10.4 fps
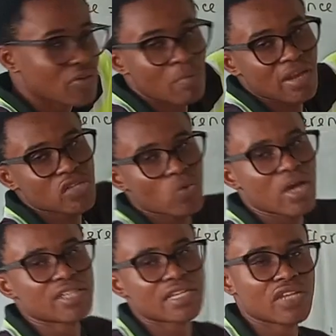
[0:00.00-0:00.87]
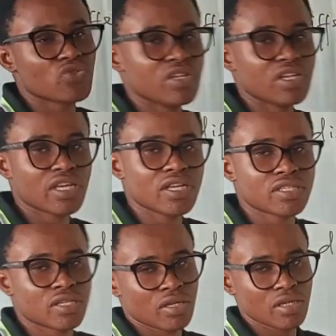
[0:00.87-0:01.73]
number. That's why I decided to
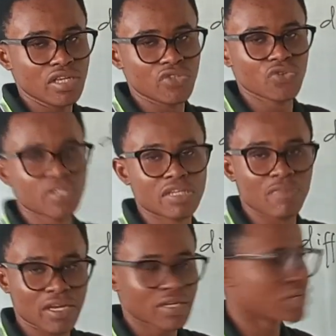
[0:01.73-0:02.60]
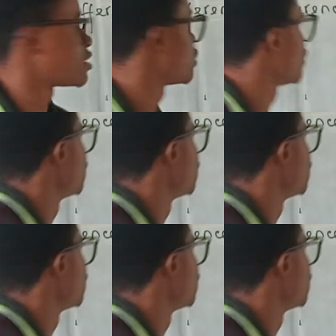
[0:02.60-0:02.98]
indicate it using the bracket.